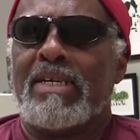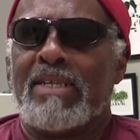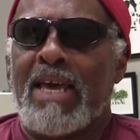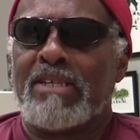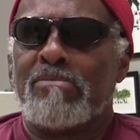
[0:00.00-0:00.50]

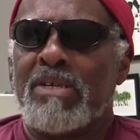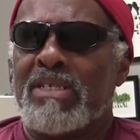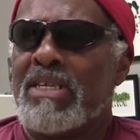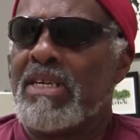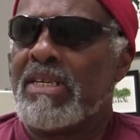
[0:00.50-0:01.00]
And they had the
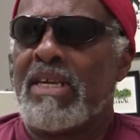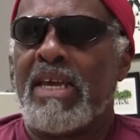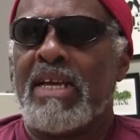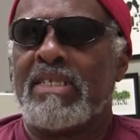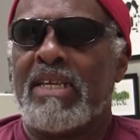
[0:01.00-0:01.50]
big tin
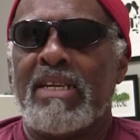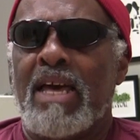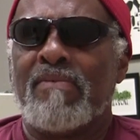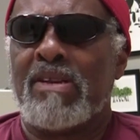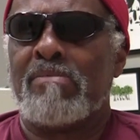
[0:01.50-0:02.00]
cans. They didn't
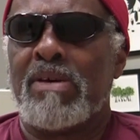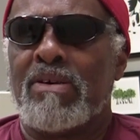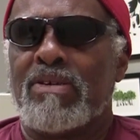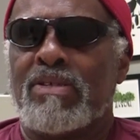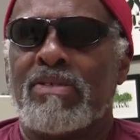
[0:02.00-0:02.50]
have any
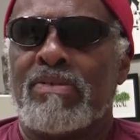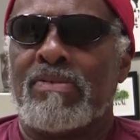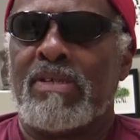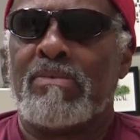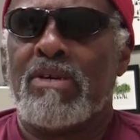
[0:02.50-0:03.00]
milk,
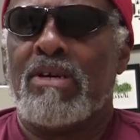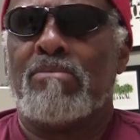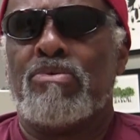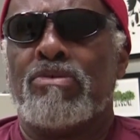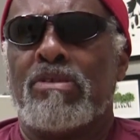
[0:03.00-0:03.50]
so they
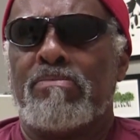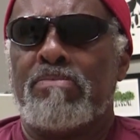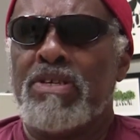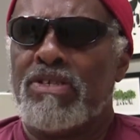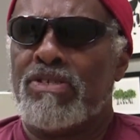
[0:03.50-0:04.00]
put the
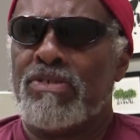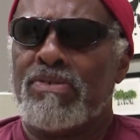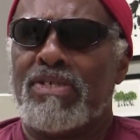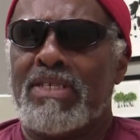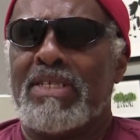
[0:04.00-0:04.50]
peach
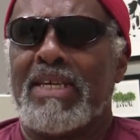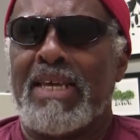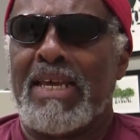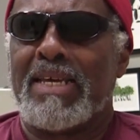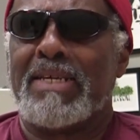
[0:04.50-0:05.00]
juice in the
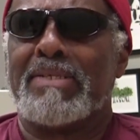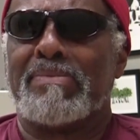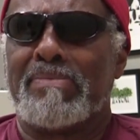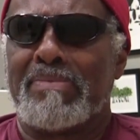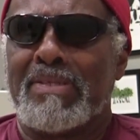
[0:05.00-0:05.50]
can
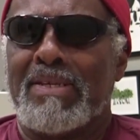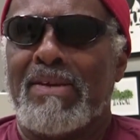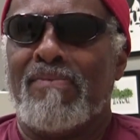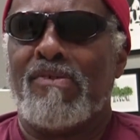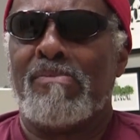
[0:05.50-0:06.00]

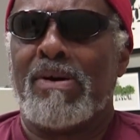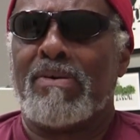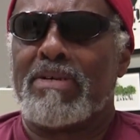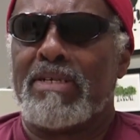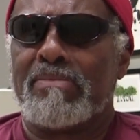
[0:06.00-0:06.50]
for
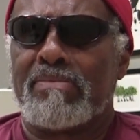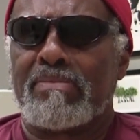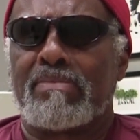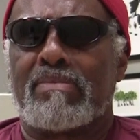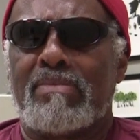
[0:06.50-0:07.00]
milk.
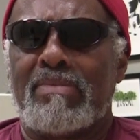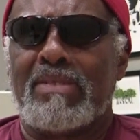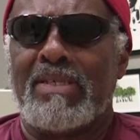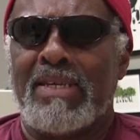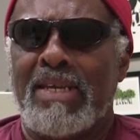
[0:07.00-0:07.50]

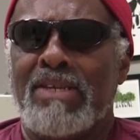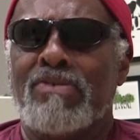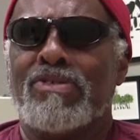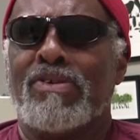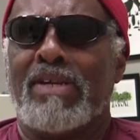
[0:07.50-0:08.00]
Getting
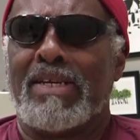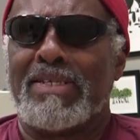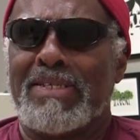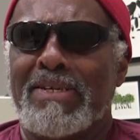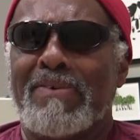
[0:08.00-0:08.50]
used to a lot
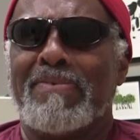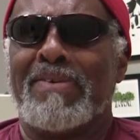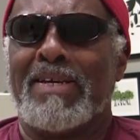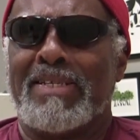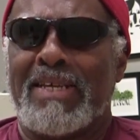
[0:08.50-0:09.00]
of stuff
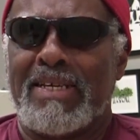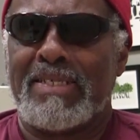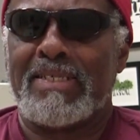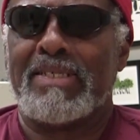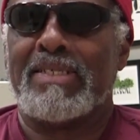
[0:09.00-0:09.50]
like that.